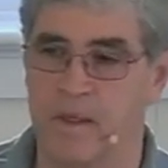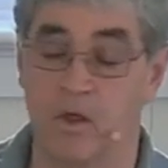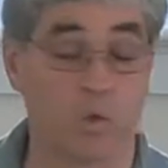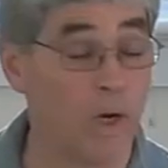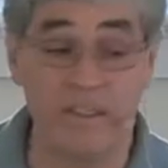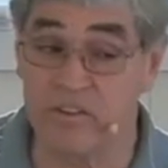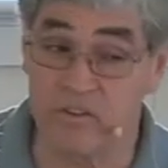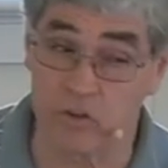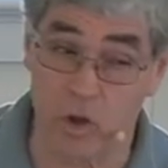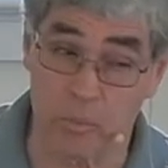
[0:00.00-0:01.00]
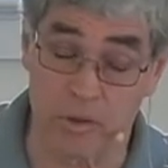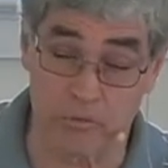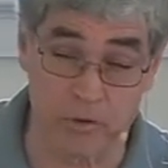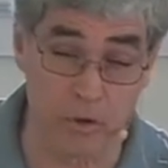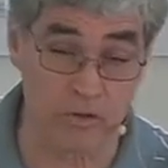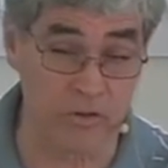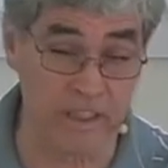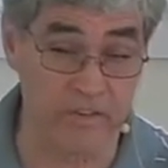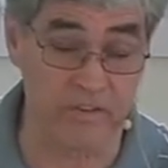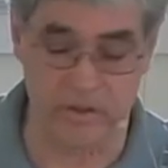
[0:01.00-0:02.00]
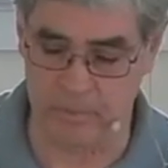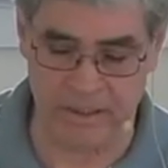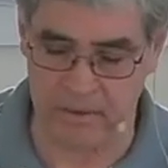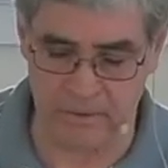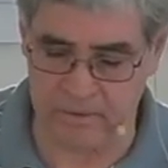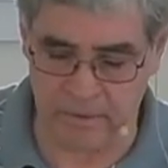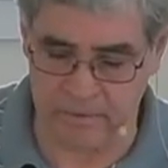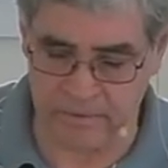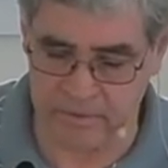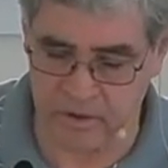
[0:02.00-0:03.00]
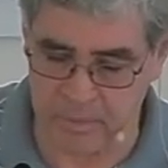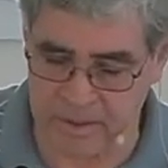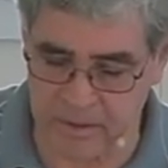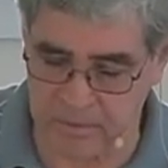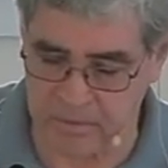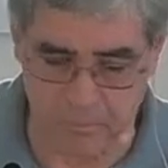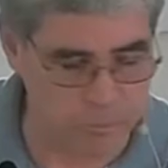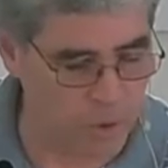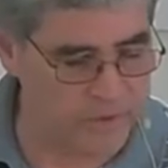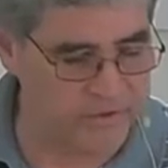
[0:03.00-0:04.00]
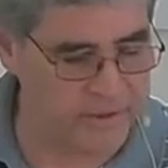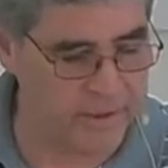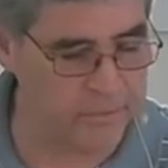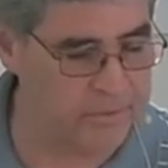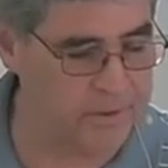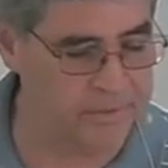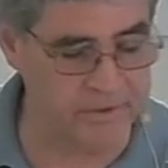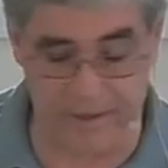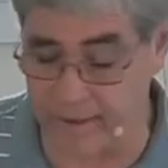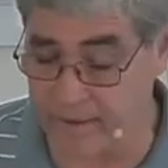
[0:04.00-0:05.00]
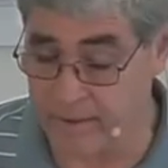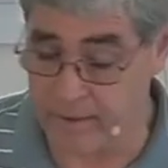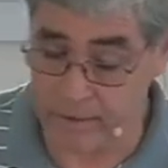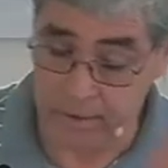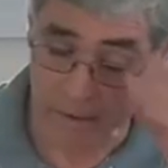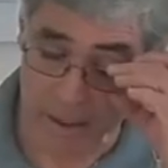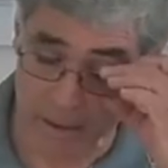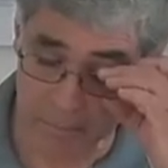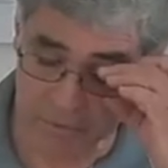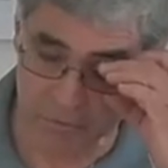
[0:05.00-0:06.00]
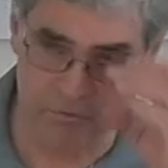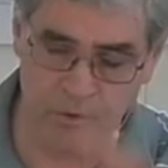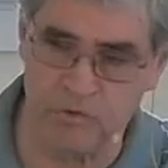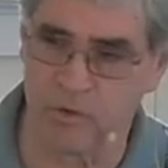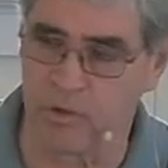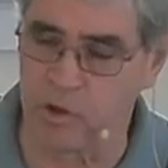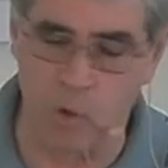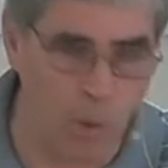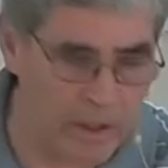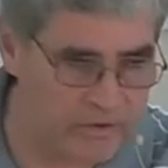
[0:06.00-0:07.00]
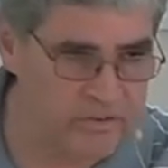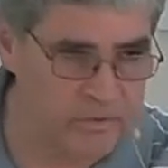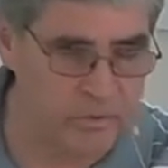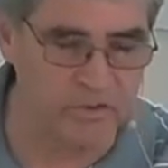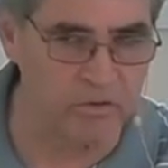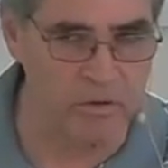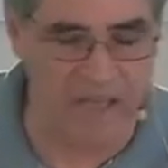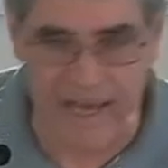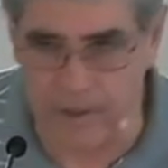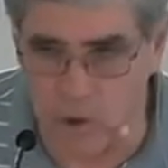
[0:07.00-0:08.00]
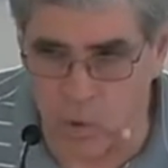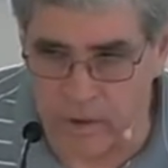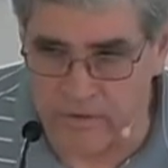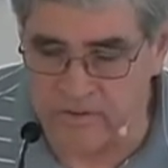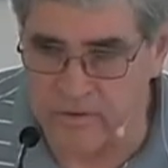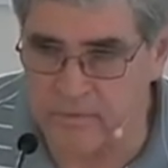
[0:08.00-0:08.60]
Great discernment, folks, needs to be brought together here today to filter the noise. There's a lot of noise.